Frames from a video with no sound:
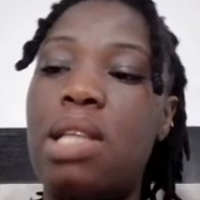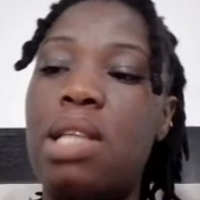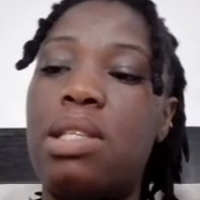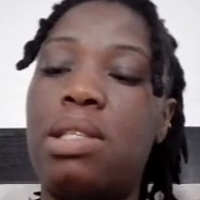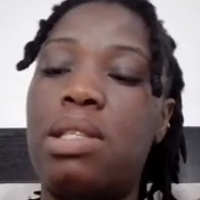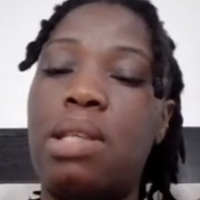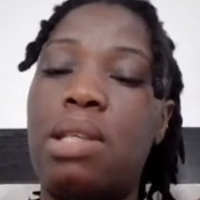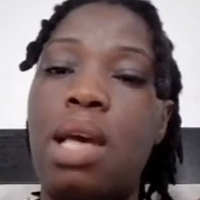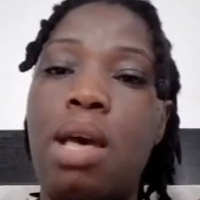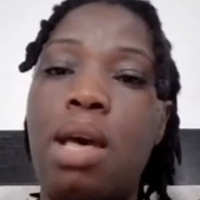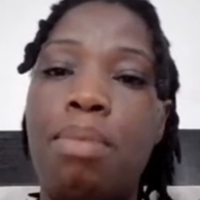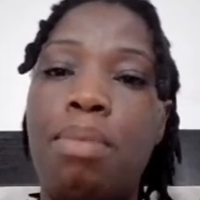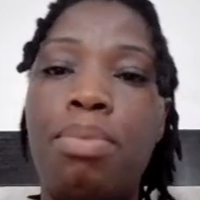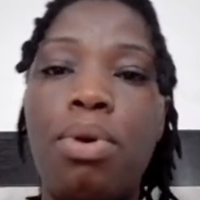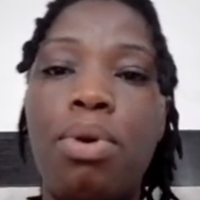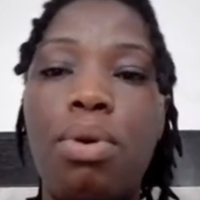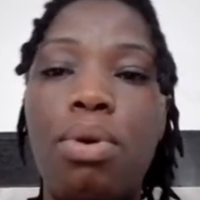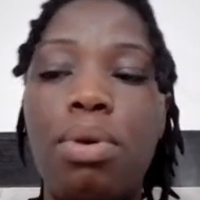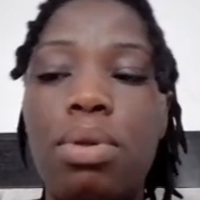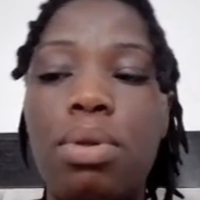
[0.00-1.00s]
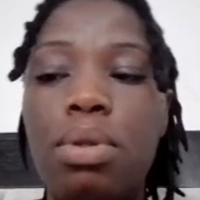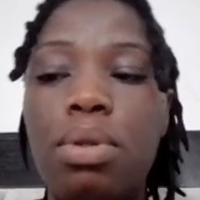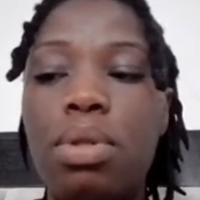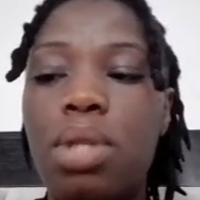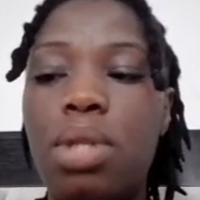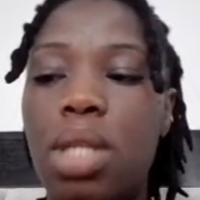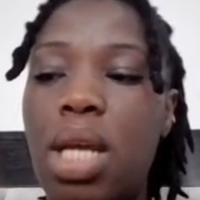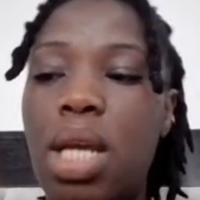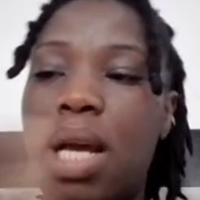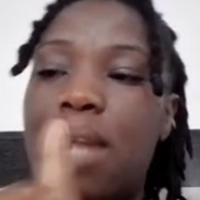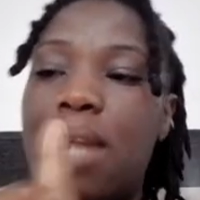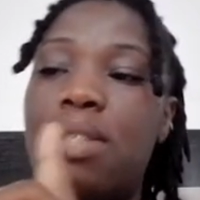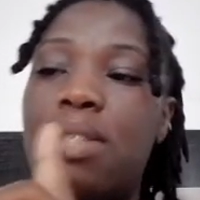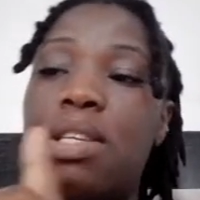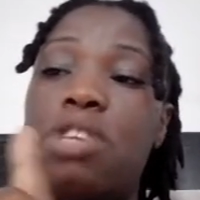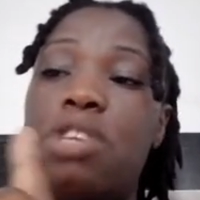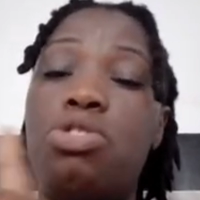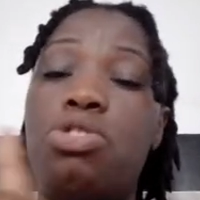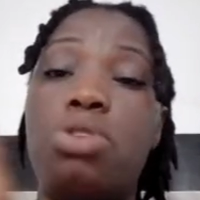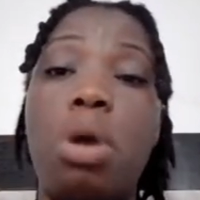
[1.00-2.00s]
say it's airborne, they can
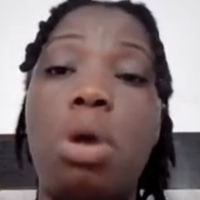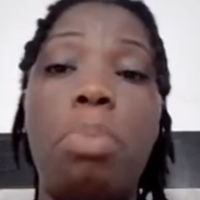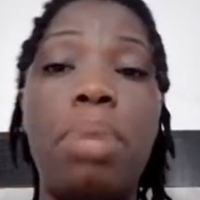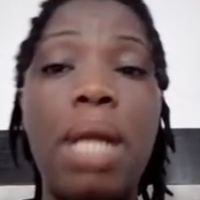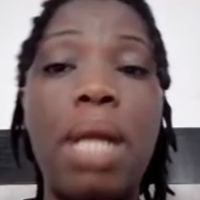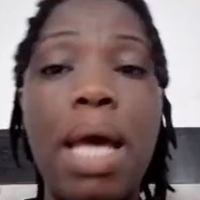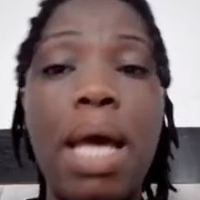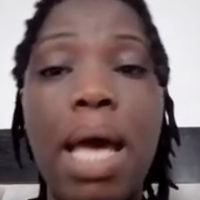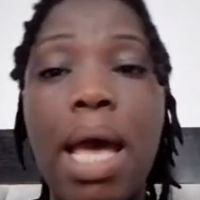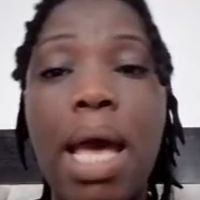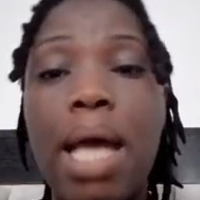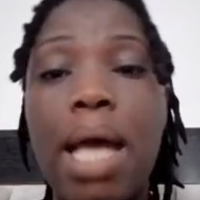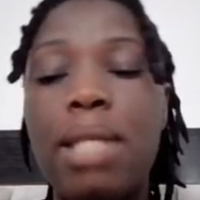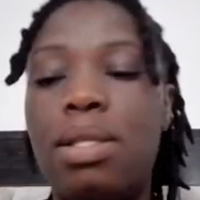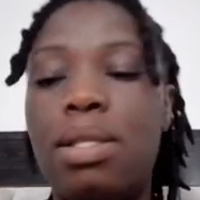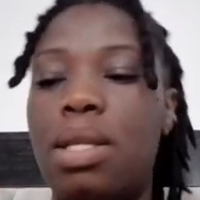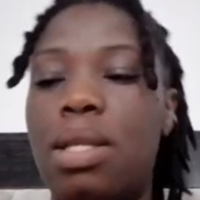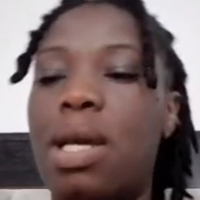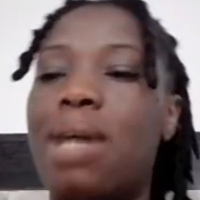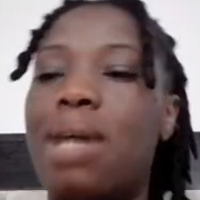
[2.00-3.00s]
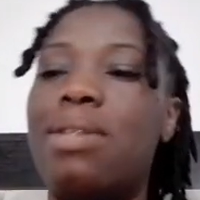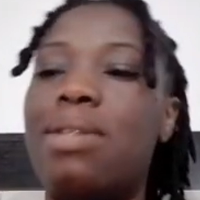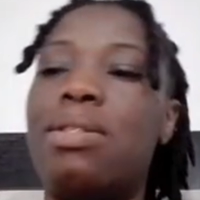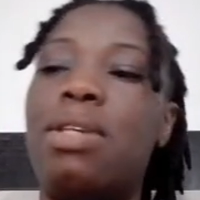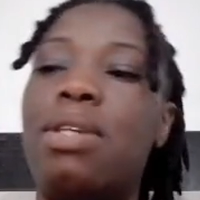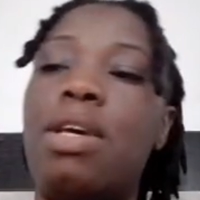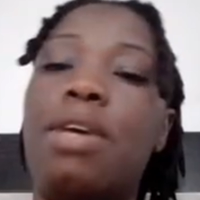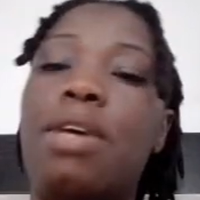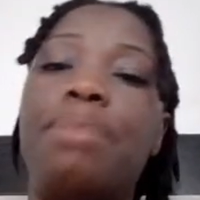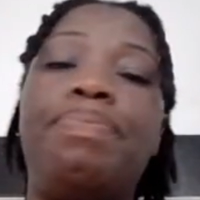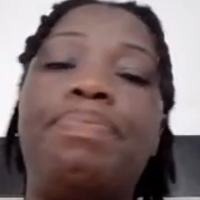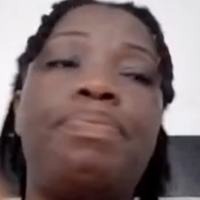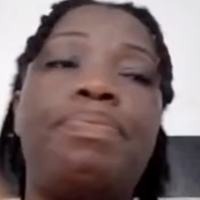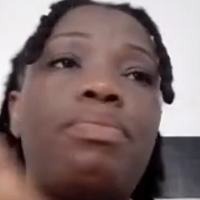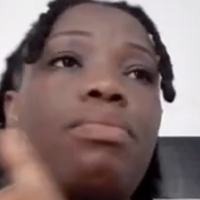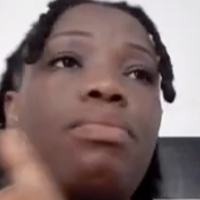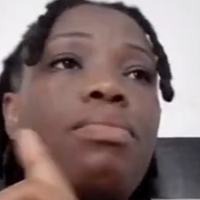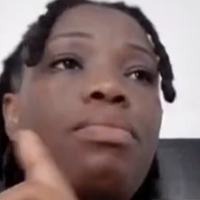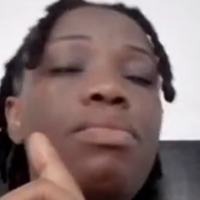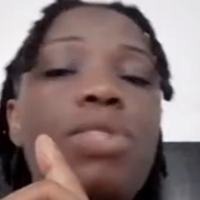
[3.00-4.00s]
say droplets, they can say
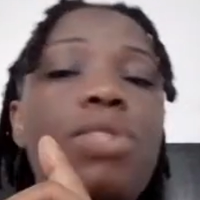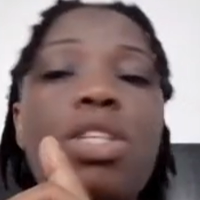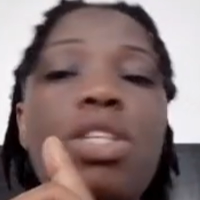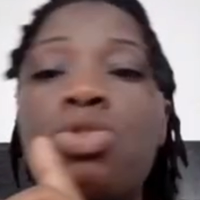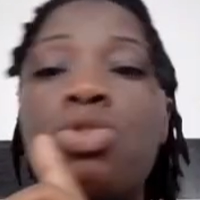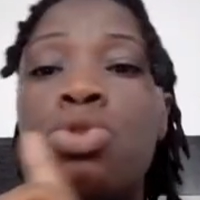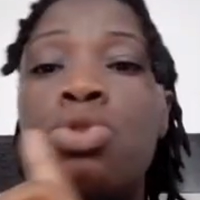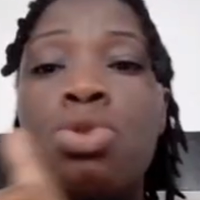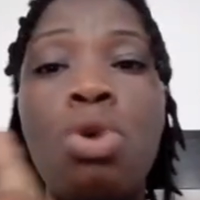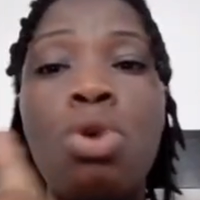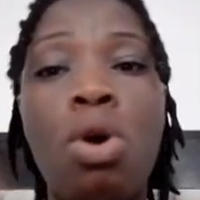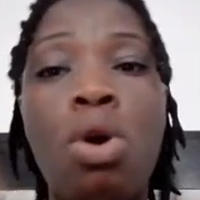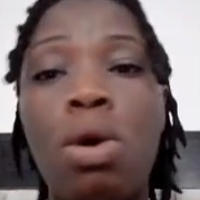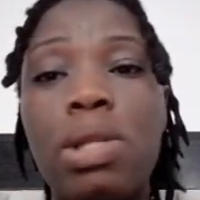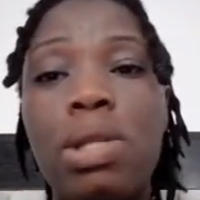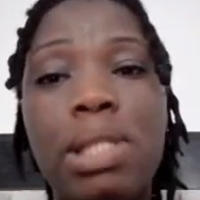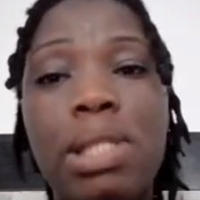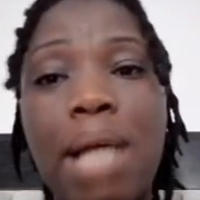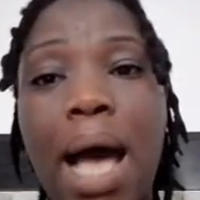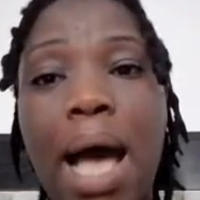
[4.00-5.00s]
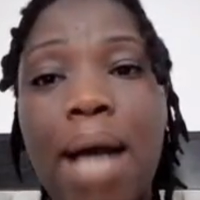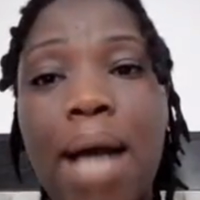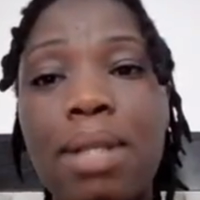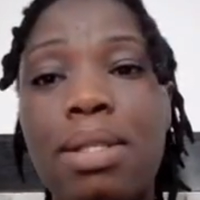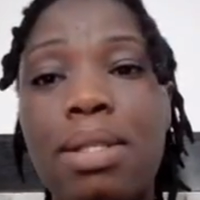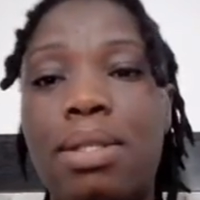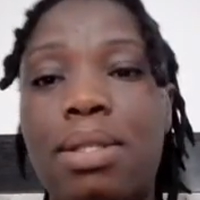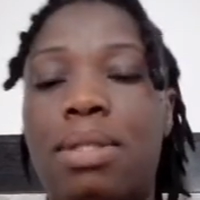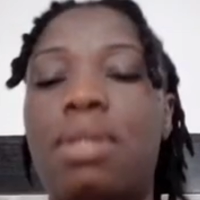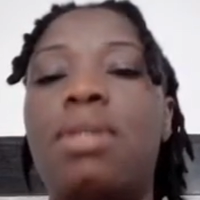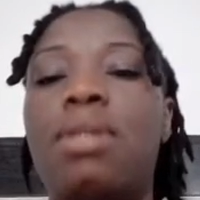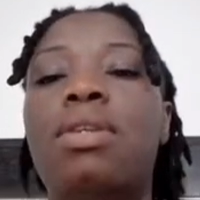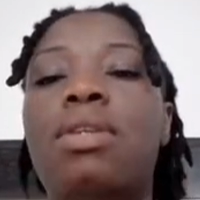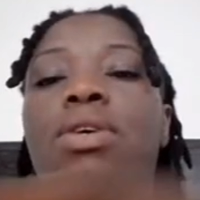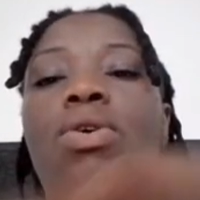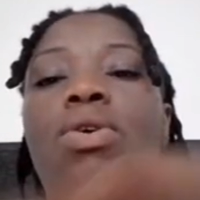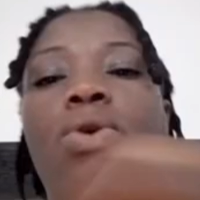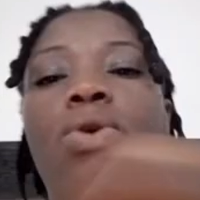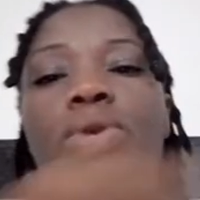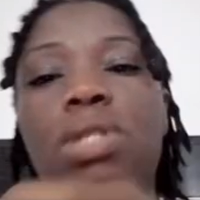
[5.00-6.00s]
through contact
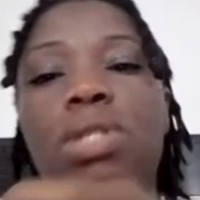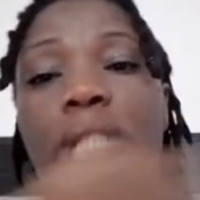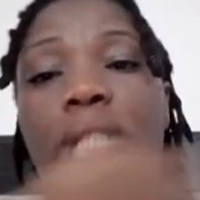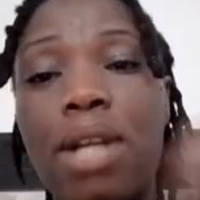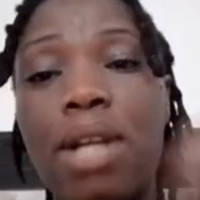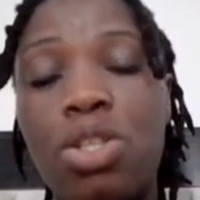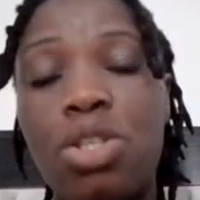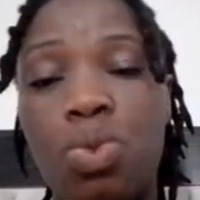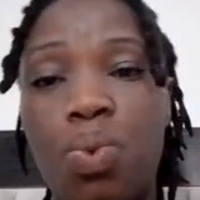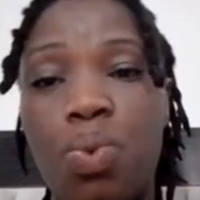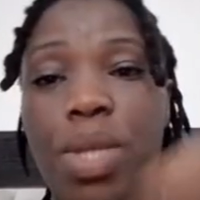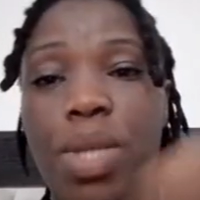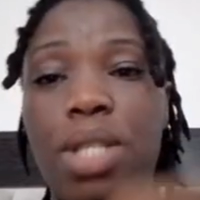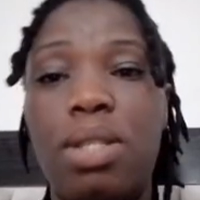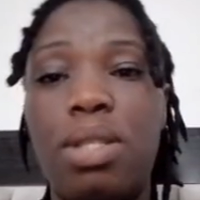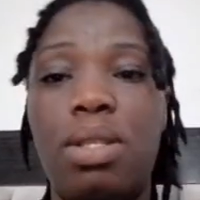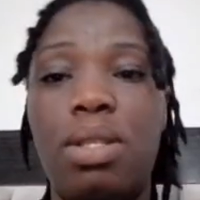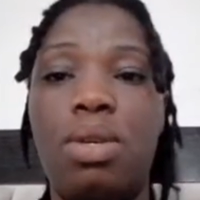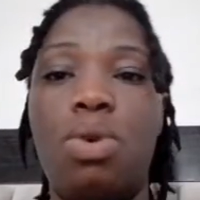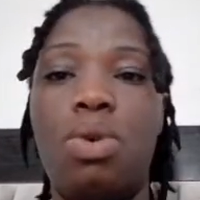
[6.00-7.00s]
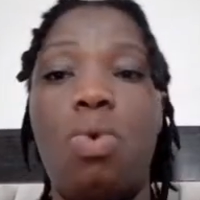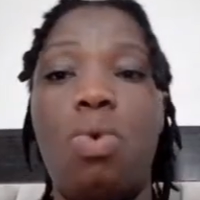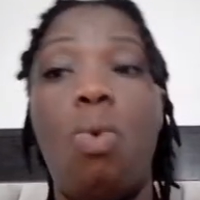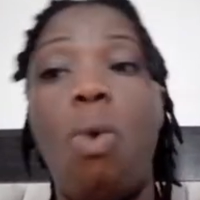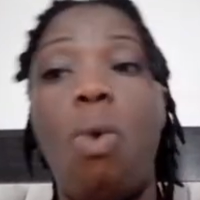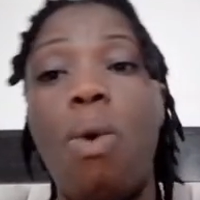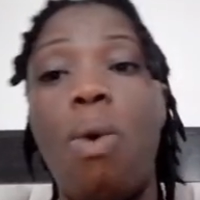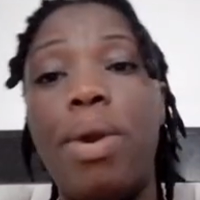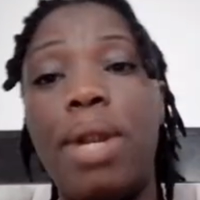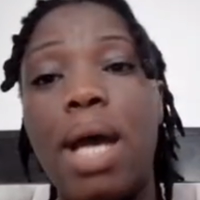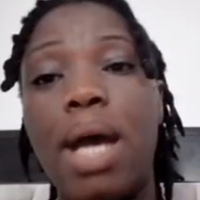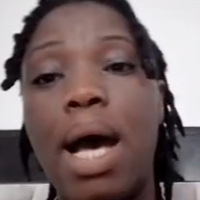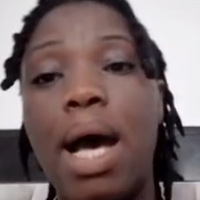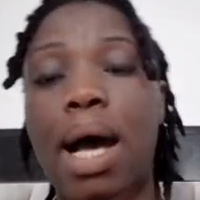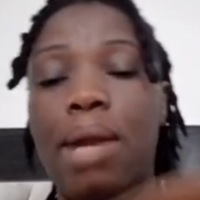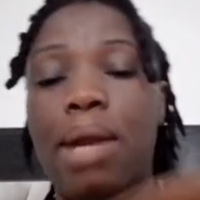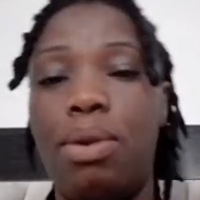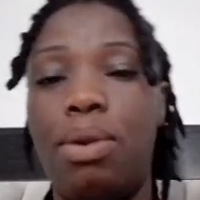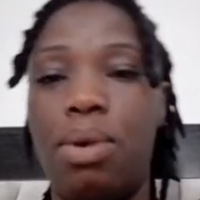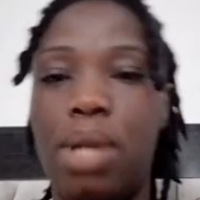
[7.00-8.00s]
with one
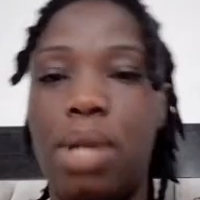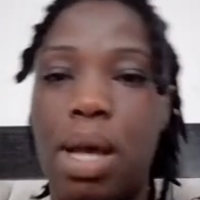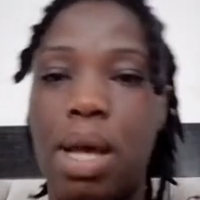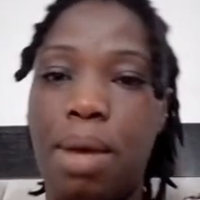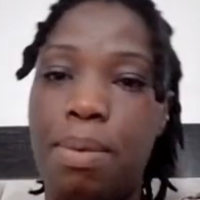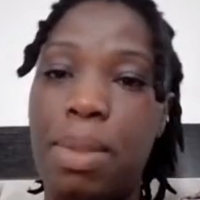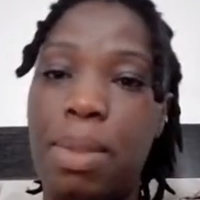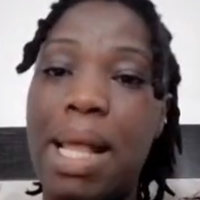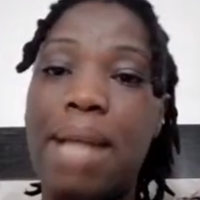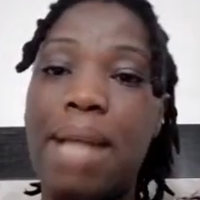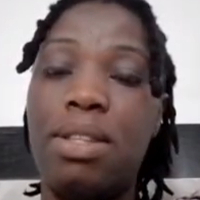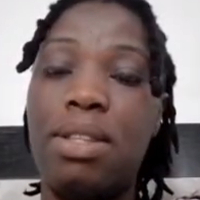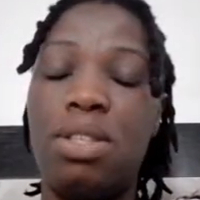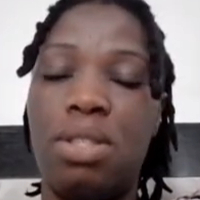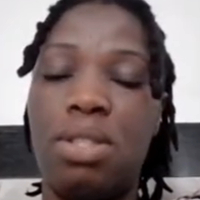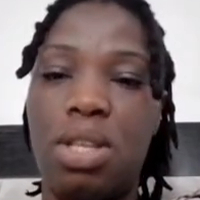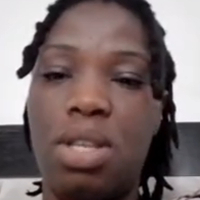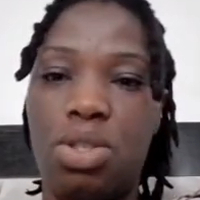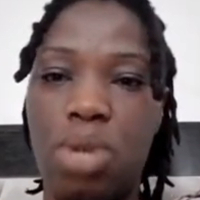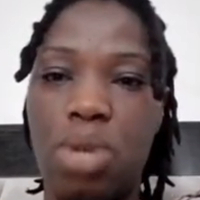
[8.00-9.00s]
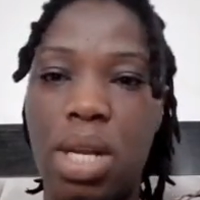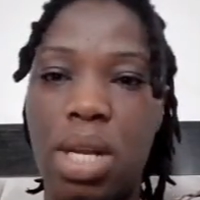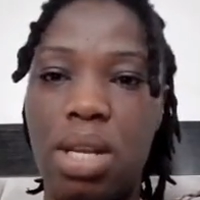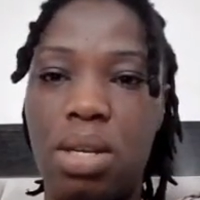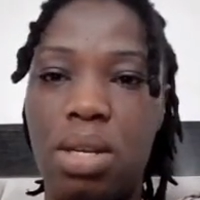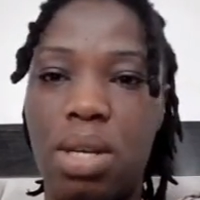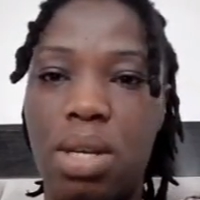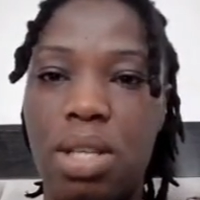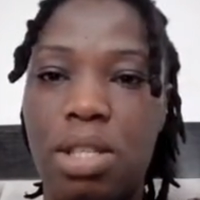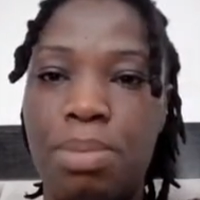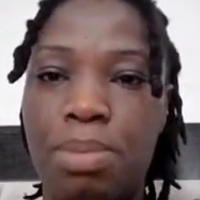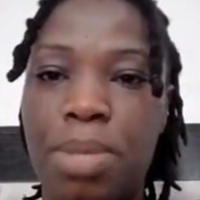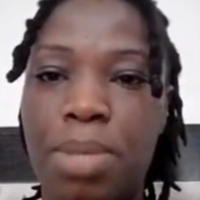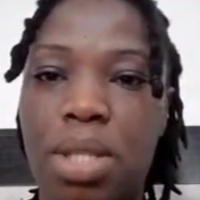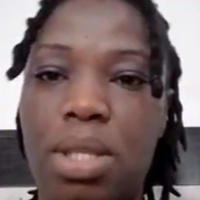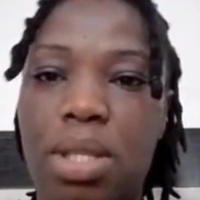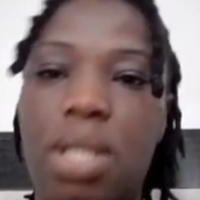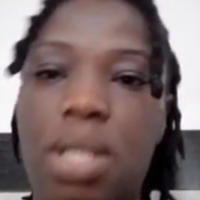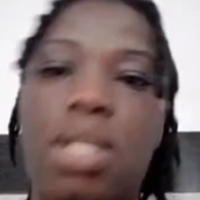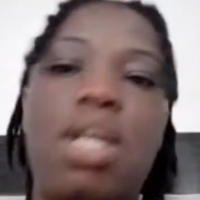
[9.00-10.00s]
another, like the sexually
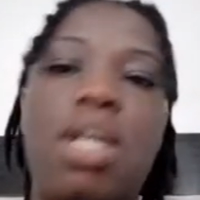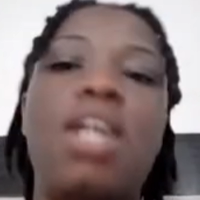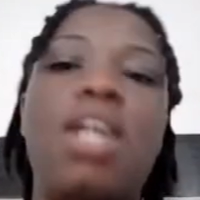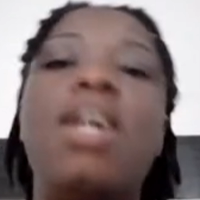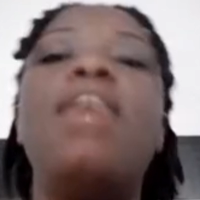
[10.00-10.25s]
transmitted.